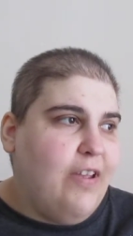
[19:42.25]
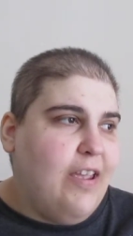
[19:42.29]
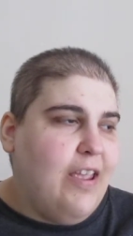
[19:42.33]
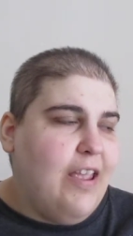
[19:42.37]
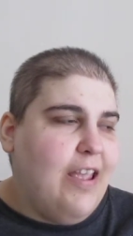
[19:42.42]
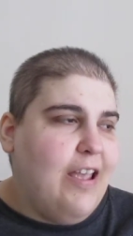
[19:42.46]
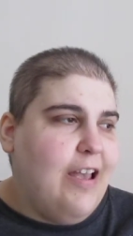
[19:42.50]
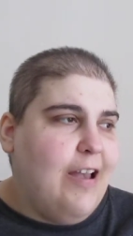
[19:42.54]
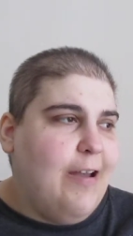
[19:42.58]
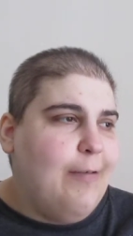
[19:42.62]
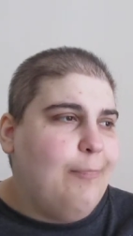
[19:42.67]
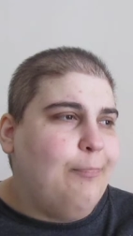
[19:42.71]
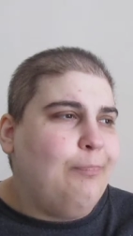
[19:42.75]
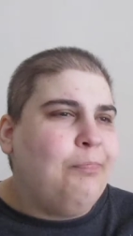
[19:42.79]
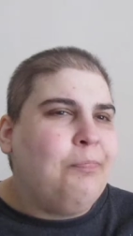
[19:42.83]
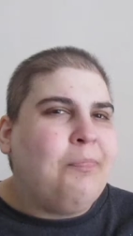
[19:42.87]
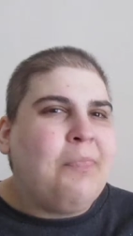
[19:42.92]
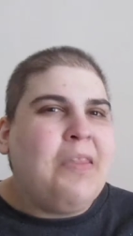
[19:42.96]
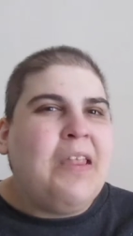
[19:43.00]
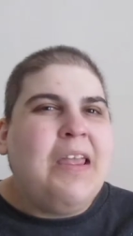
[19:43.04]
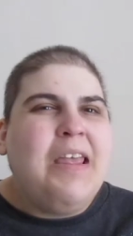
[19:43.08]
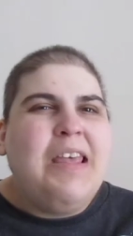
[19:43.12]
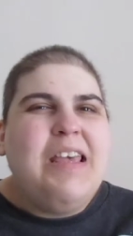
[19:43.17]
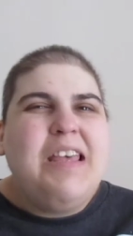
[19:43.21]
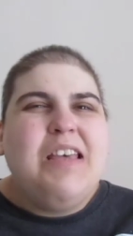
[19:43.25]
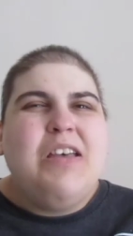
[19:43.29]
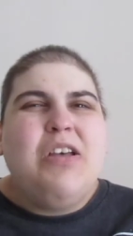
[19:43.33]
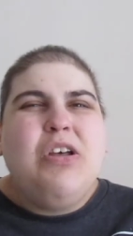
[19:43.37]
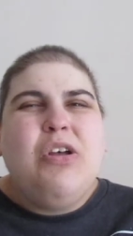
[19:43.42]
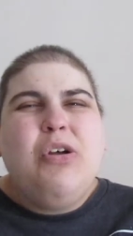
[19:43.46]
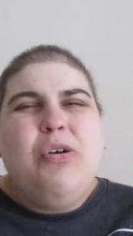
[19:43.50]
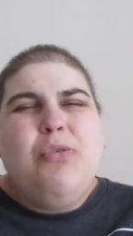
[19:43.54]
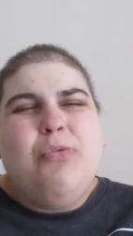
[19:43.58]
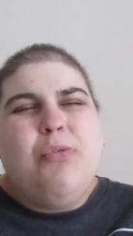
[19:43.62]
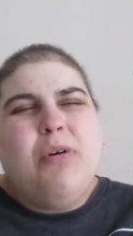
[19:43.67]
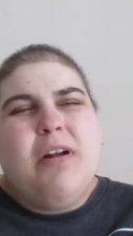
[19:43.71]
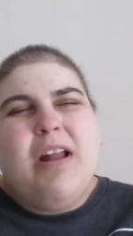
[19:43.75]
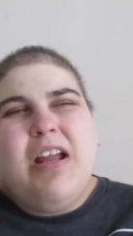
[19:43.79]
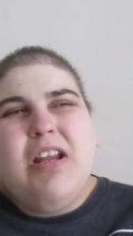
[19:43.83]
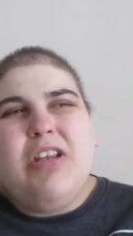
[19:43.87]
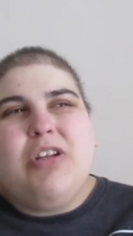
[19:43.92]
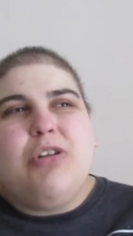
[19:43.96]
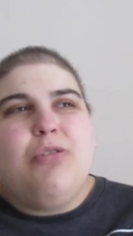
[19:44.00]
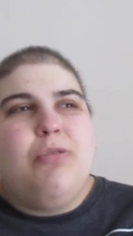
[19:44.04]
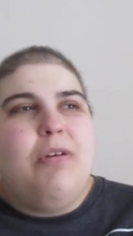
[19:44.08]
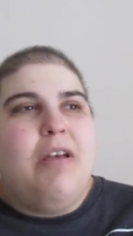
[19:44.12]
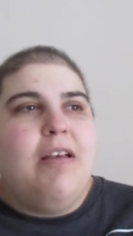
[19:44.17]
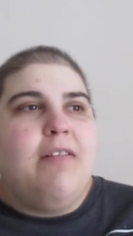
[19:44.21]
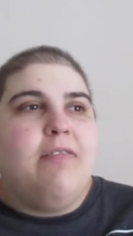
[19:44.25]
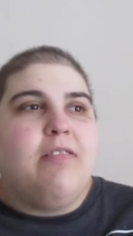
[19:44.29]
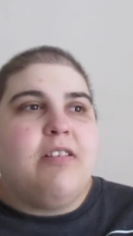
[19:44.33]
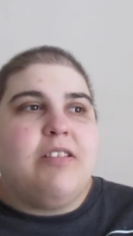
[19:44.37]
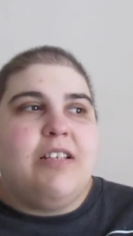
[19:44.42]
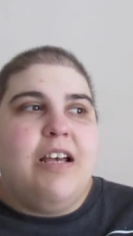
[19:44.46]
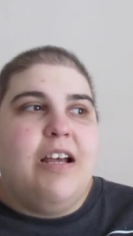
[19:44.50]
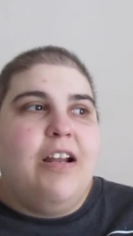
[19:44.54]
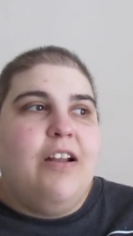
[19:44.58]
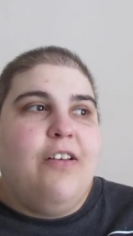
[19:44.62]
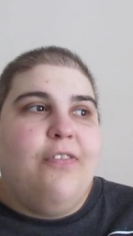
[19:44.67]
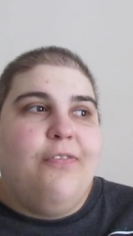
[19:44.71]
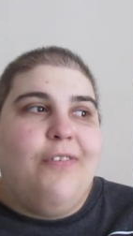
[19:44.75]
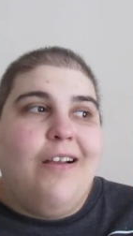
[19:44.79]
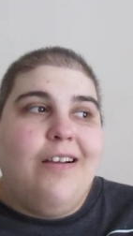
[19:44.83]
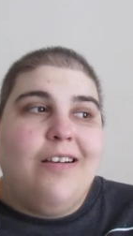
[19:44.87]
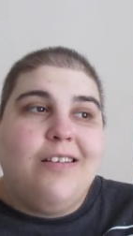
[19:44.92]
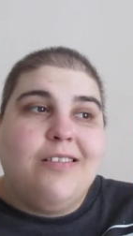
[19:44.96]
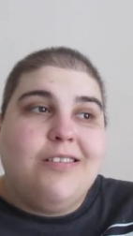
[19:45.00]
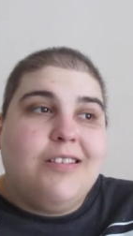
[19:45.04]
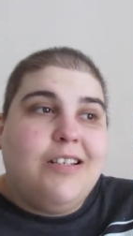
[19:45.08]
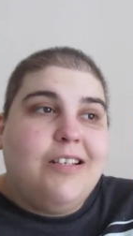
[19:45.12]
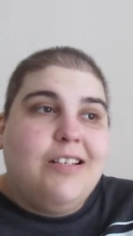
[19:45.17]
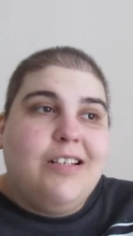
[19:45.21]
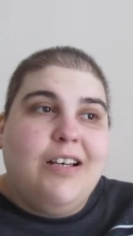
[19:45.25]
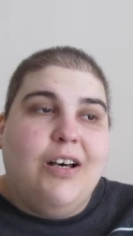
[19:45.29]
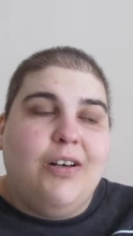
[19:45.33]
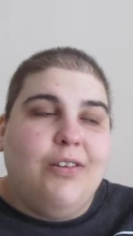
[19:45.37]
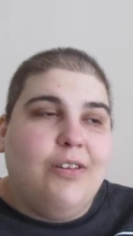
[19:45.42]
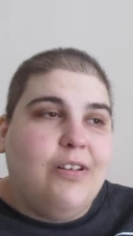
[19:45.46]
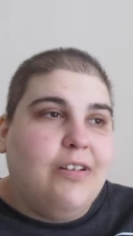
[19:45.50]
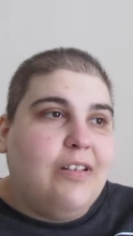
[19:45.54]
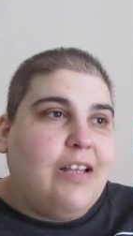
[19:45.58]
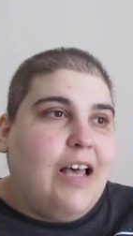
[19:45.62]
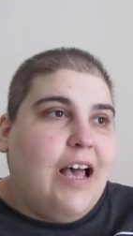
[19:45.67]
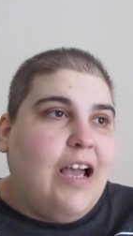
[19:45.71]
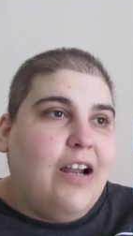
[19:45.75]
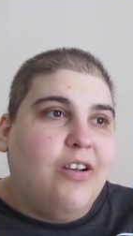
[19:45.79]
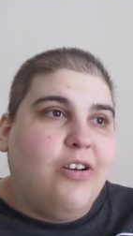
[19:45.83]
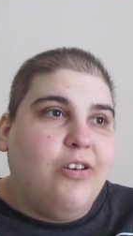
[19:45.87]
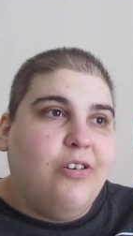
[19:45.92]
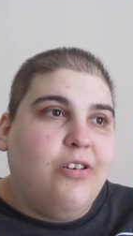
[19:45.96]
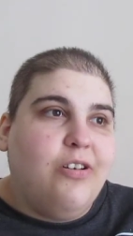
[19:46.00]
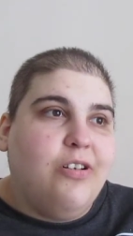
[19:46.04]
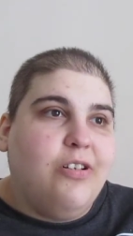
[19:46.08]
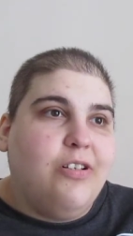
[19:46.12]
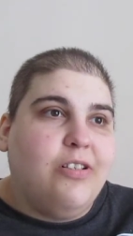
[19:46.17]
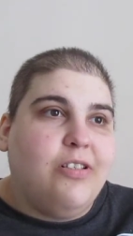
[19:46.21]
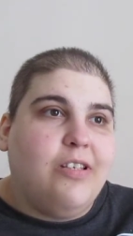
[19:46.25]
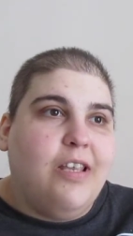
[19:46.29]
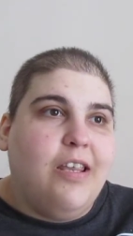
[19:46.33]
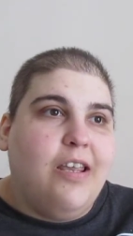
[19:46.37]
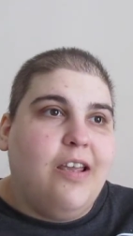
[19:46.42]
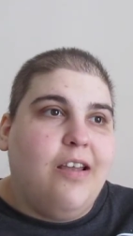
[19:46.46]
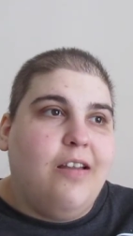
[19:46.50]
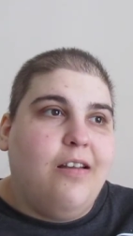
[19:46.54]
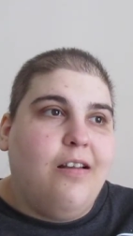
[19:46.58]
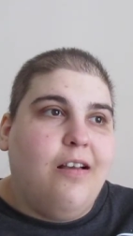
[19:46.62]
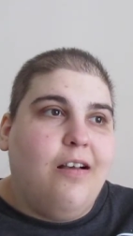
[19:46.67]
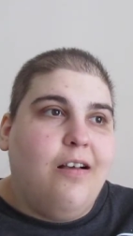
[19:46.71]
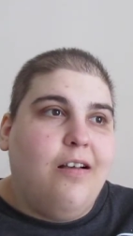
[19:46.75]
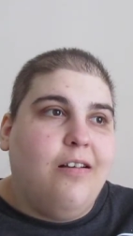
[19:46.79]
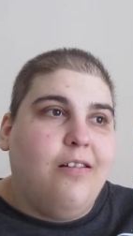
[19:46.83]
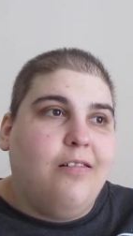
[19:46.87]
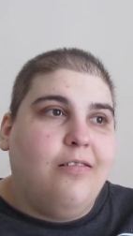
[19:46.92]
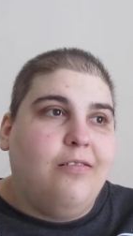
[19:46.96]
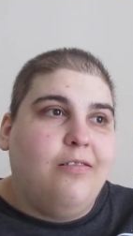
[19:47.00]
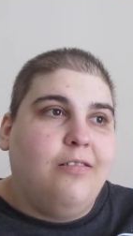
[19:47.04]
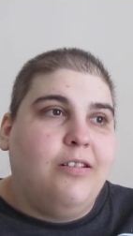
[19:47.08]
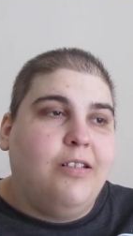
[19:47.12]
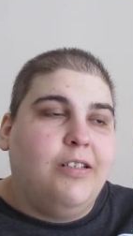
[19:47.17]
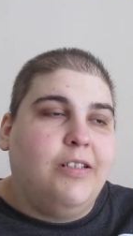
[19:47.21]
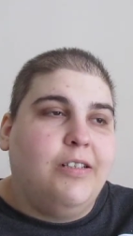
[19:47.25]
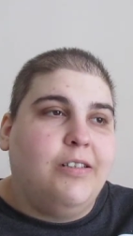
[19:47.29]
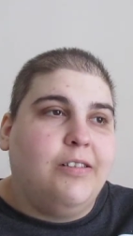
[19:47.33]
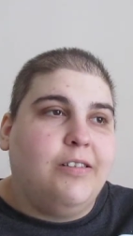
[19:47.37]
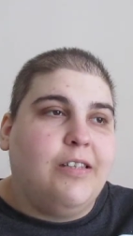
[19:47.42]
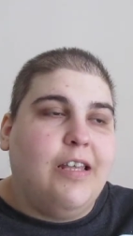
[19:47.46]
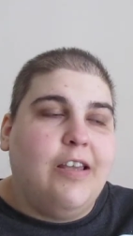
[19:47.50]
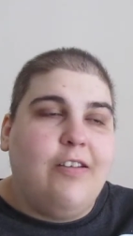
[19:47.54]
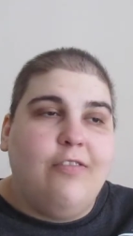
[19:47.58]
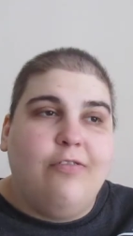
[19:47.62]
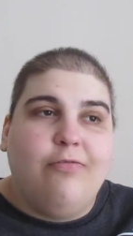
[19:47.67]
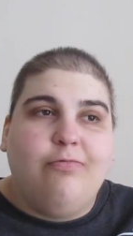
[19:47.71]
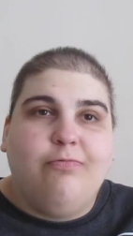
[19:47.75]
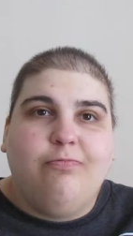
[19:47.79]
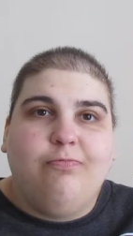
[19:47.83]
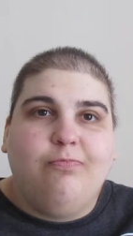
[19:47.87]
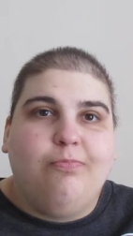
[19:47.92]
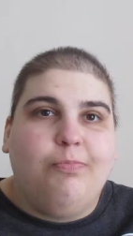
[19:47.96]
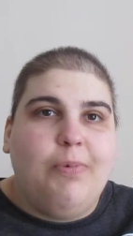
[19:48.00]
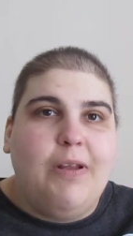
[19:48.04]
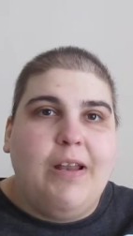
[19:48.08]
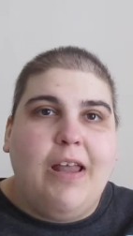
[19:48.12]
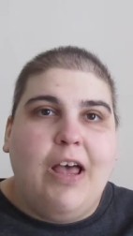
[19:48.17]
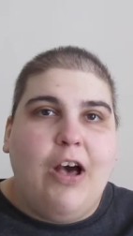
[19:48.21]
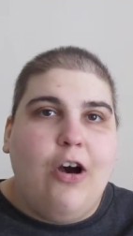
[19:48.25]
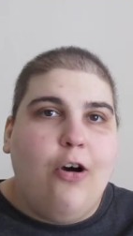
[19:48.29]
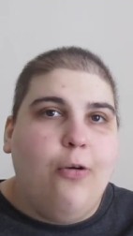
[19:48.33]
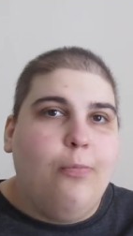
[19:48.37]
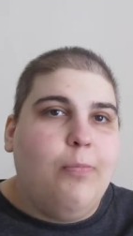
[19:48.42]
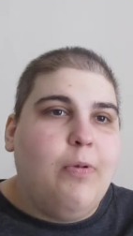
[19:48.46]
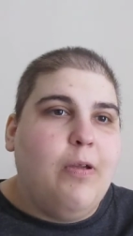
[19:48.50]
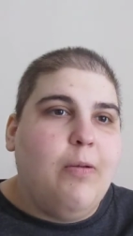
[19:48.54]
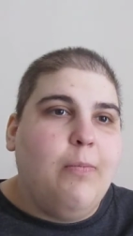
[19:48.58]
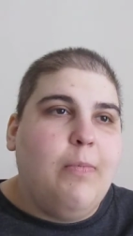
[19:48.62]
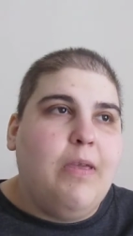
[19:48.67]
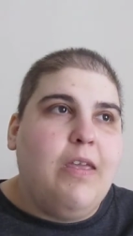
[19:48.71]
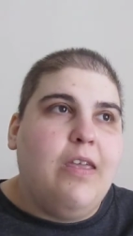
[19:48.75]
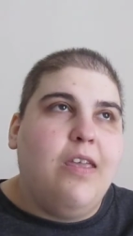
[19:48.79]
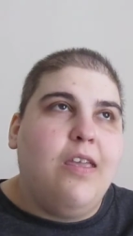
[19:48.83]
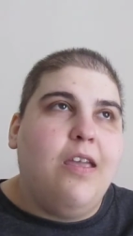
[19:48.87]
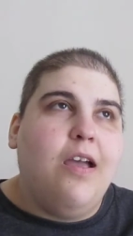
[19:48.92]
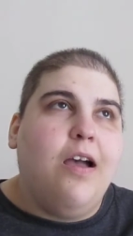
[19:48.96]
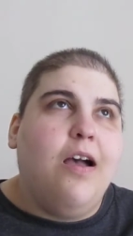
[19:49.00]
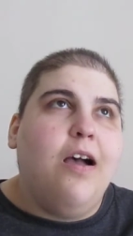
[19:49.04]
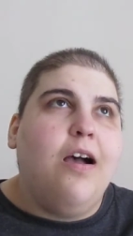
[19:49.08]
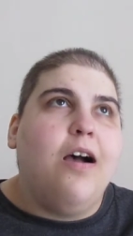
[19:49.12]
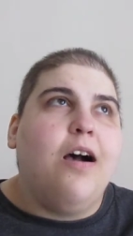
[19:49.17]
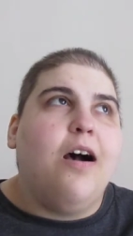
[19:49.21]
And when I do have side effects, I tell the doctors and uh, they've been helping me.